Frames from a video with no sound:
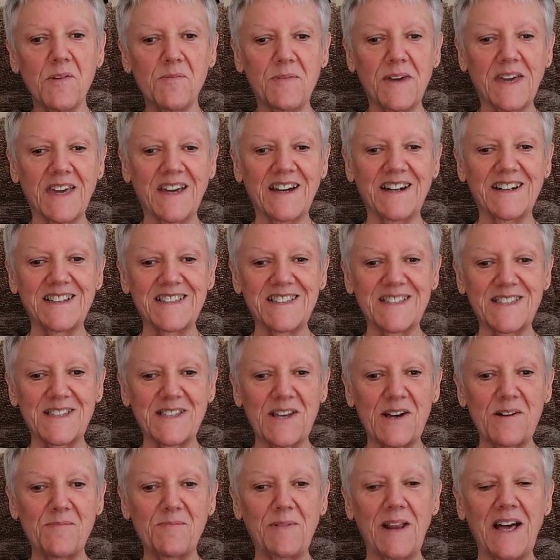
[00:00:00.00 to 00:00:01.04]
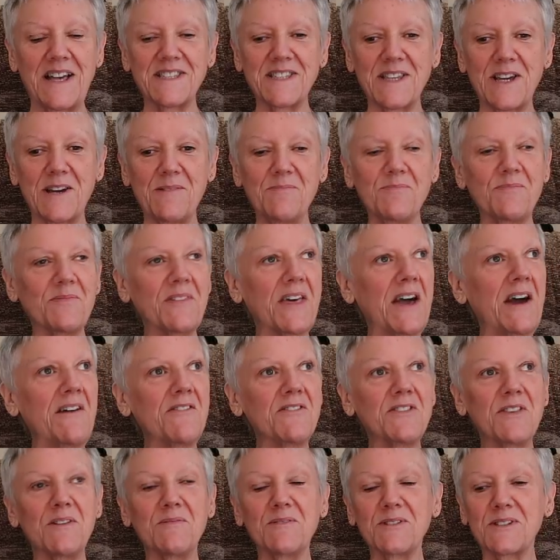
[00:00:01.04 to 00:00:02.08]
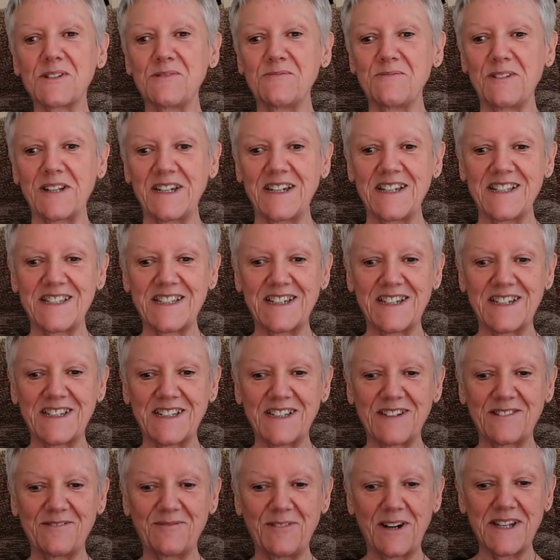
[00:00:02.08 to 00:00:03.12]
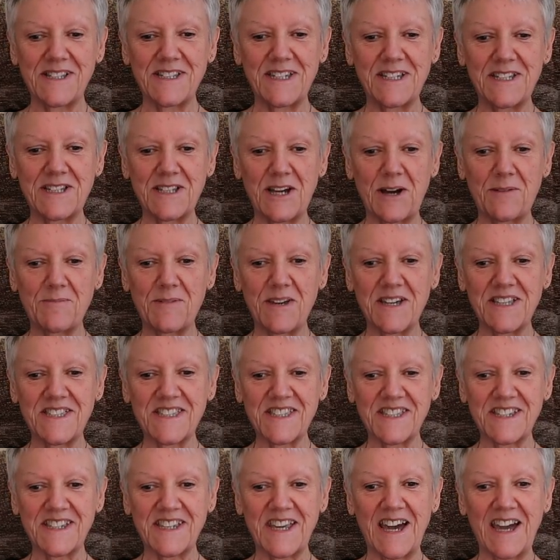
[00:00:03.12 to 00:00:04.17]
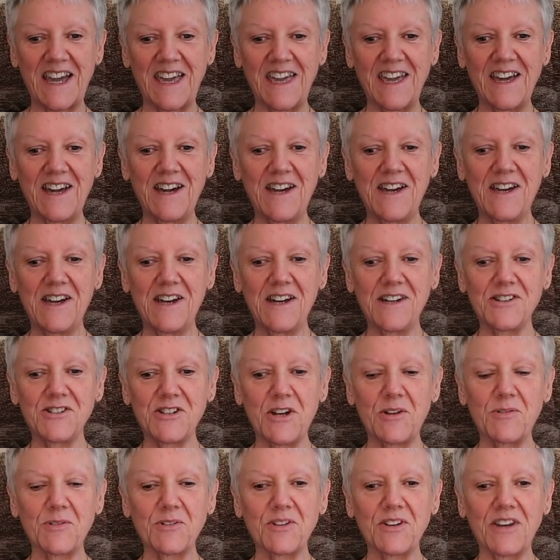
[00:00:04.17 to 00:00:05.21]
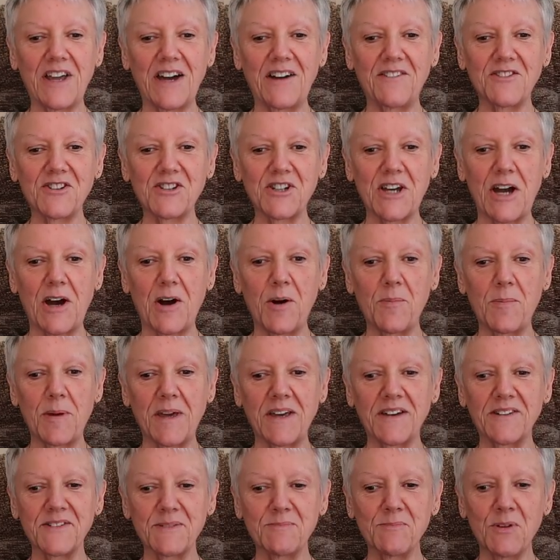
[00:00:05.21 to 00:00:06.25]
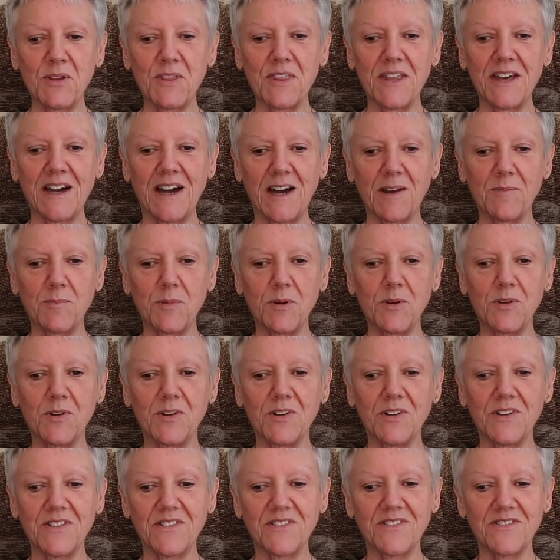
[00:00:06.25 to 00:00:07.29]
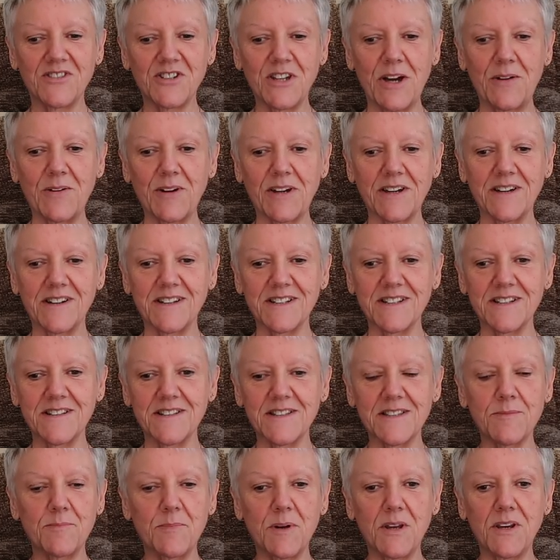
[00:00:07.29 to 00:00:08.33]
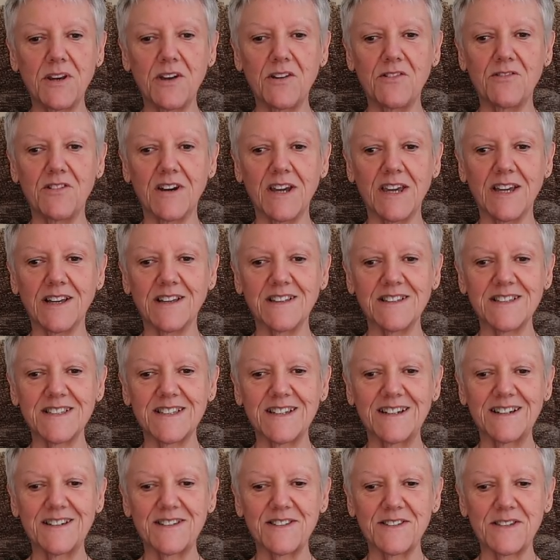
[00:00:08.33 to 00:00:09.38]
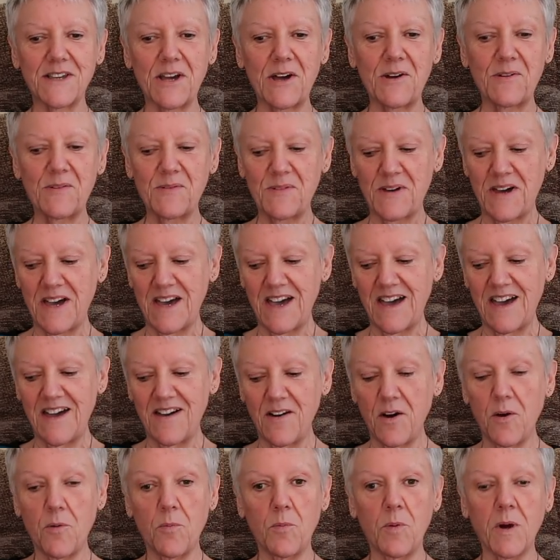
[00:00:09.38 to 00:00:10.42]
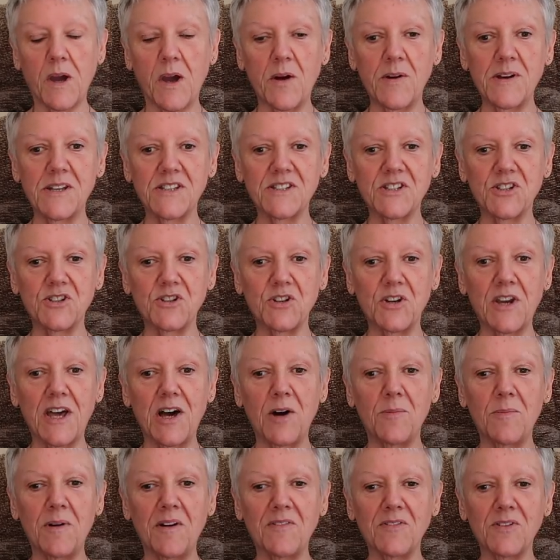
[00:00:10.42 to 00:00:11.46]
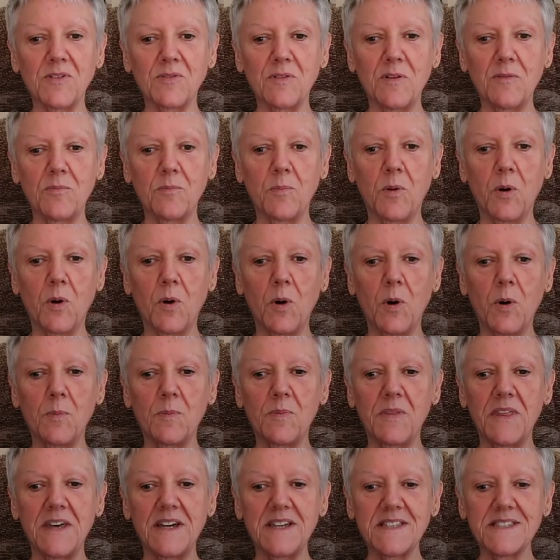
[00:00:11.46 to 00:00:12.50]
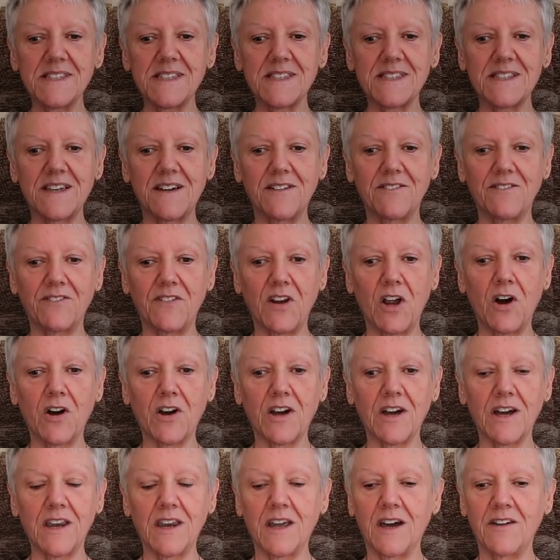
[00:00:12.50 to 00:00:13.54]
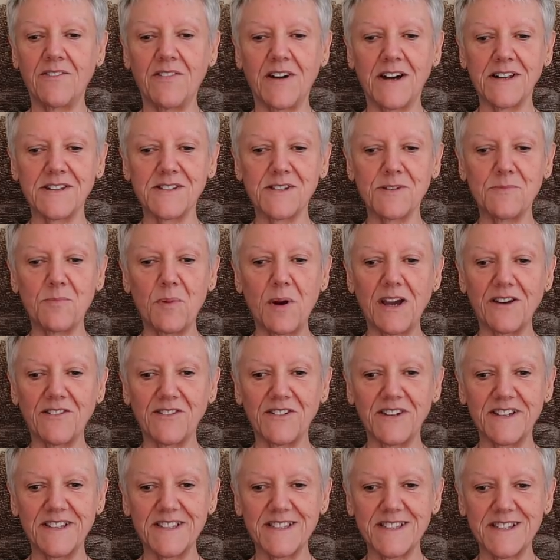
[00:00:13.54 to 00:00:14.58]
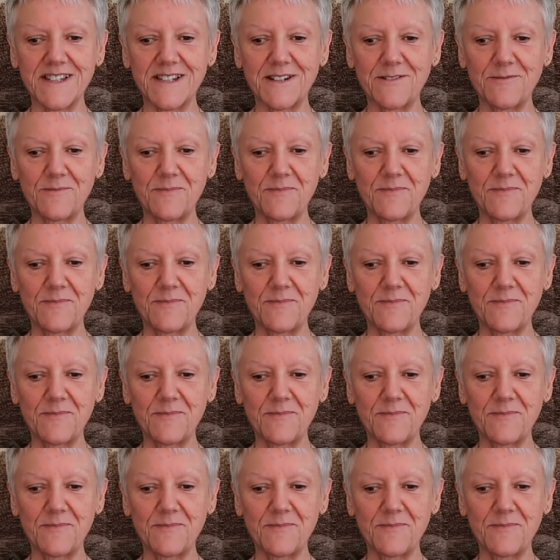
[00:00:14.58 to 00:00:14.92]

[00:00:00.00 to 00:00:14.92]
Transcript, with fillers: because uh, bless him everything was completed by tea time yesterday and Joe couldn't have a shower because mother had bought shower curtains but no rings so we're going to Dunelm after we've put up this blog and I've had some breakfast